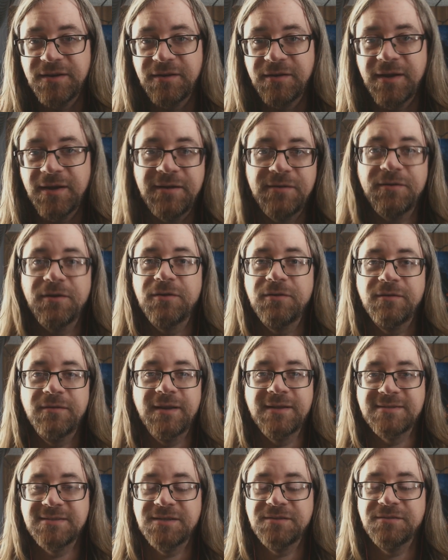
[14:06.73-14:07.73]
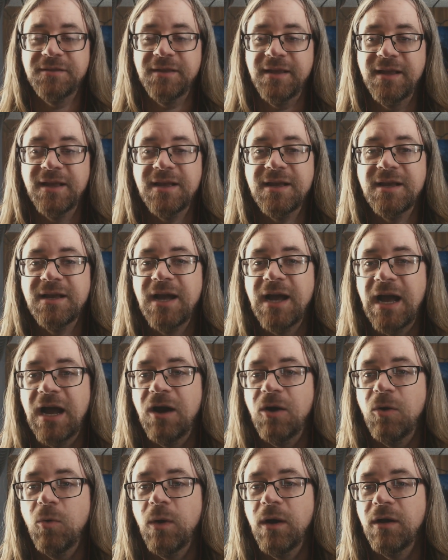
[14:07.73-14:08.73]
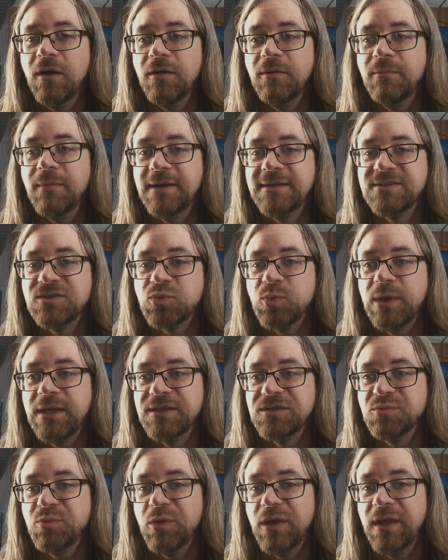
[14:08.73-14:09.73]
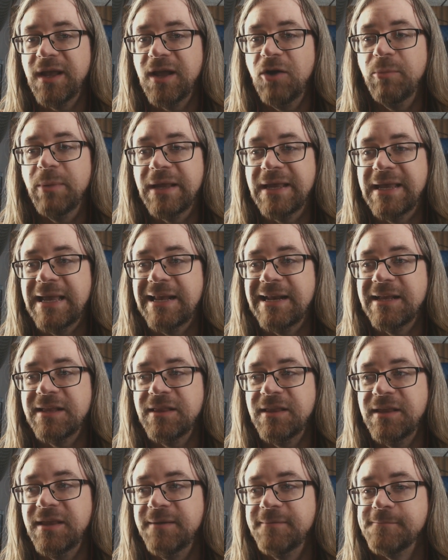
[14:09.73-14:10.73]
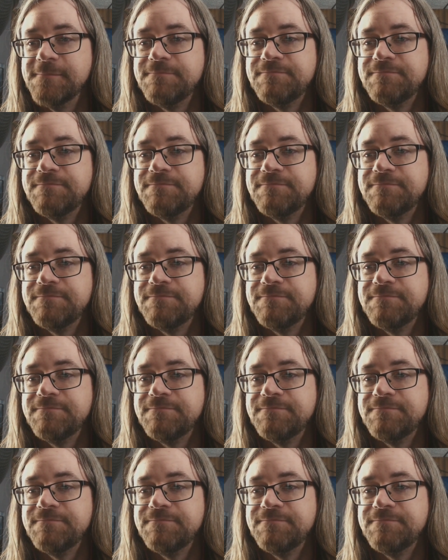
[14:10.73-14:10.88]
I don't know necessarily how well my swing is playing out mechanically.